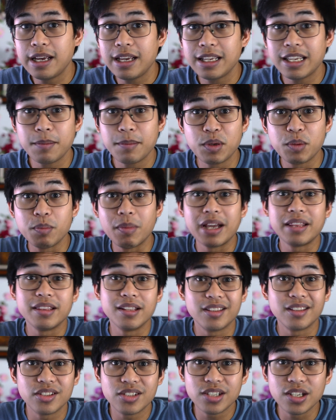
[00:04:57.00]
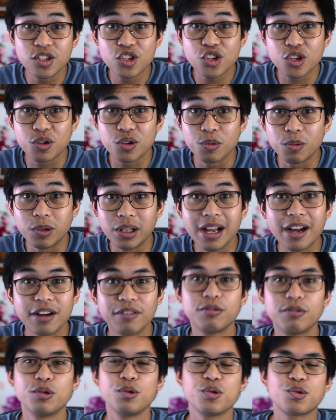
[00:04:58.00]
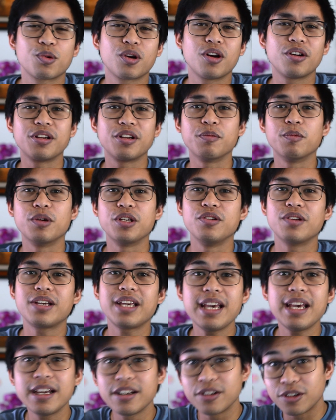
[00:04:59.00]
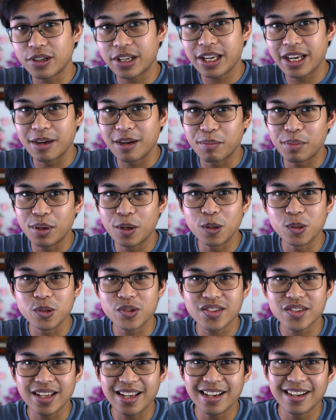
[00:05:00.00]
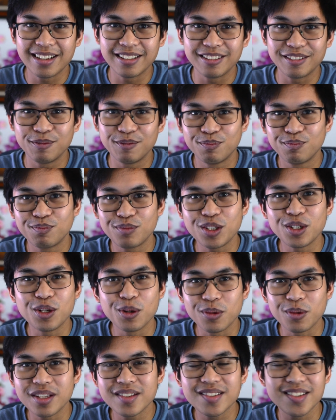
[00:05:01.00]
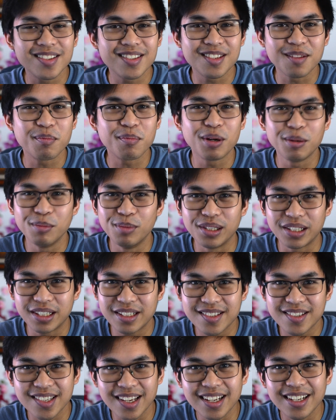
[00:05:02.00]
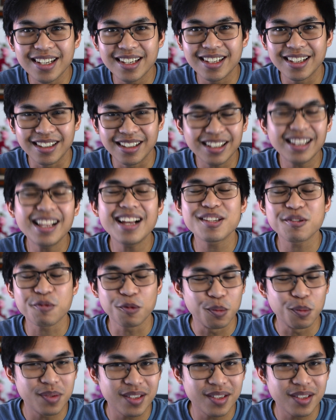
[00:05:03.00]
keep in mind that the teacher will have rules regarding what you can or can't post, and this is a public setting, a classroom